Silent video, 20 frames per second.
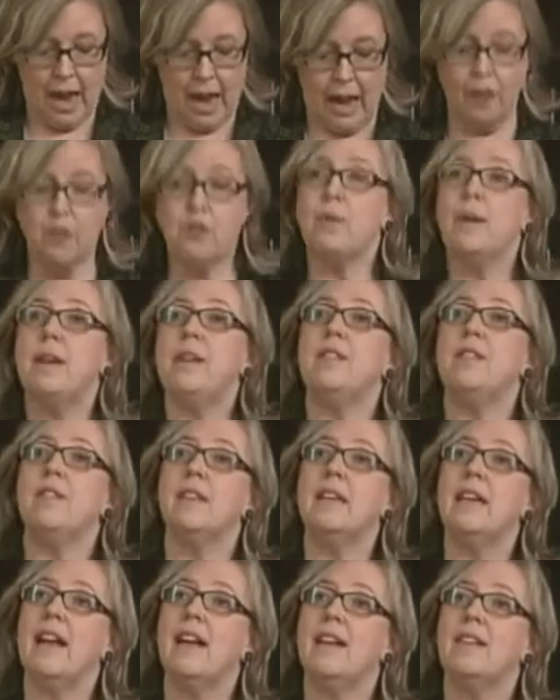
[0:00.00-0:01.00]
As
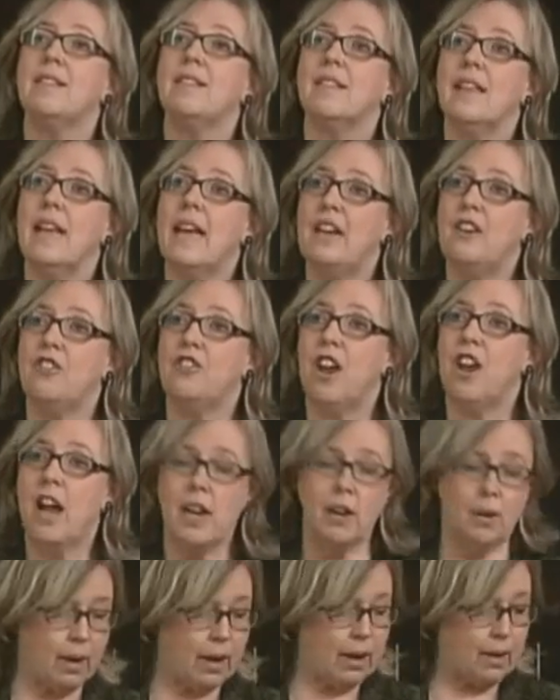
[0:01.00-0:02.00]
recently as late
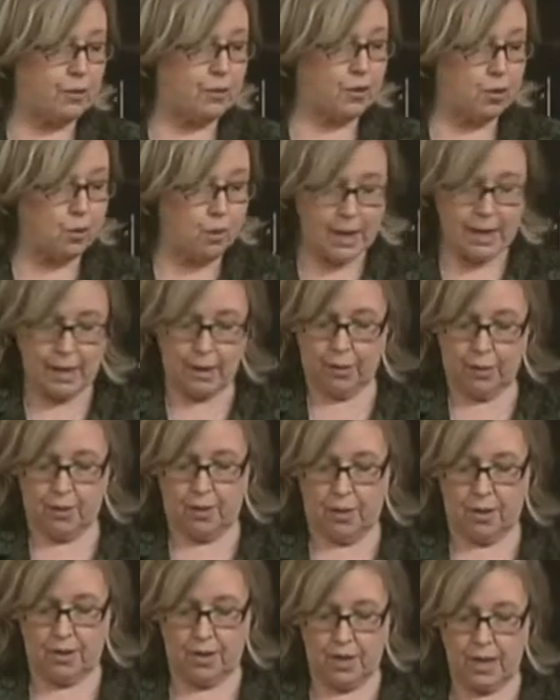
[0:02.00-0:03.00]
January of
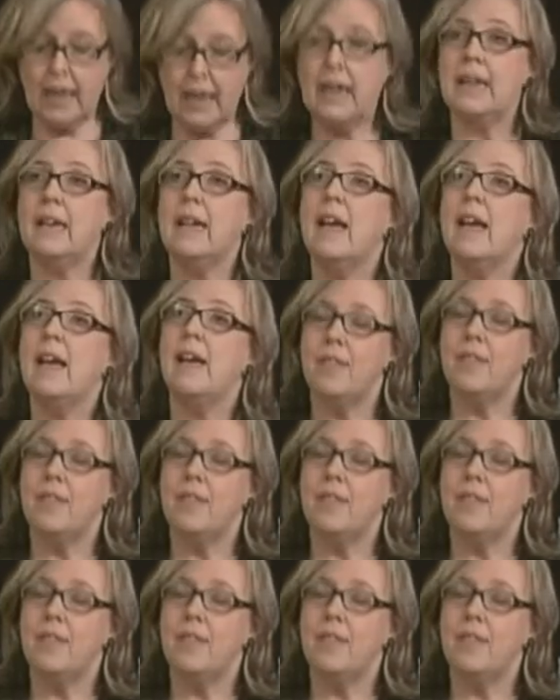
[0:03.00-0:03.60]
2013,